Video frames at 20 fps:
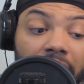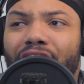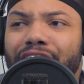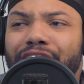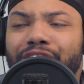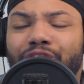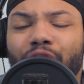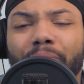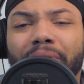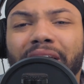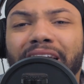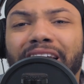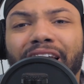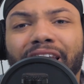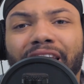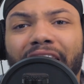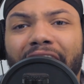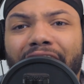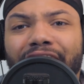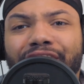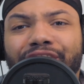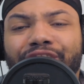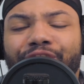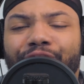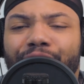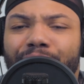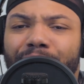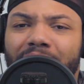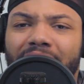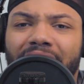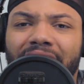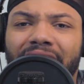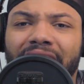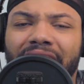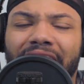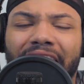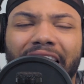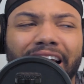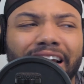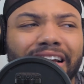There's so many good lines here, man.
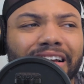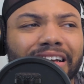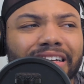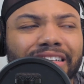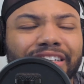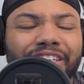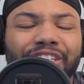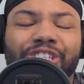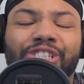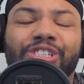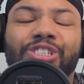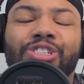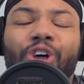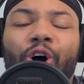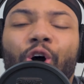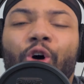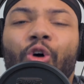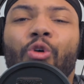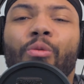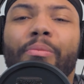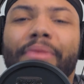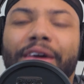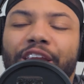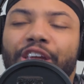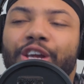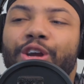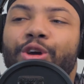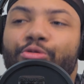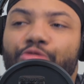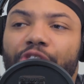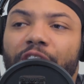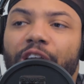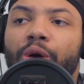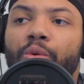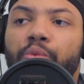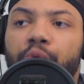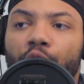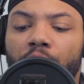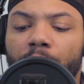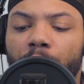Like, just so many great
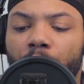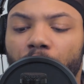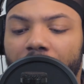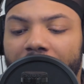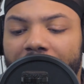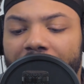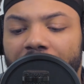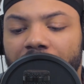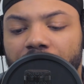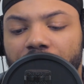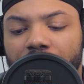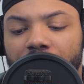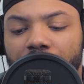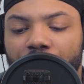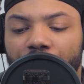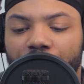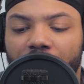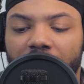quotable lines in here.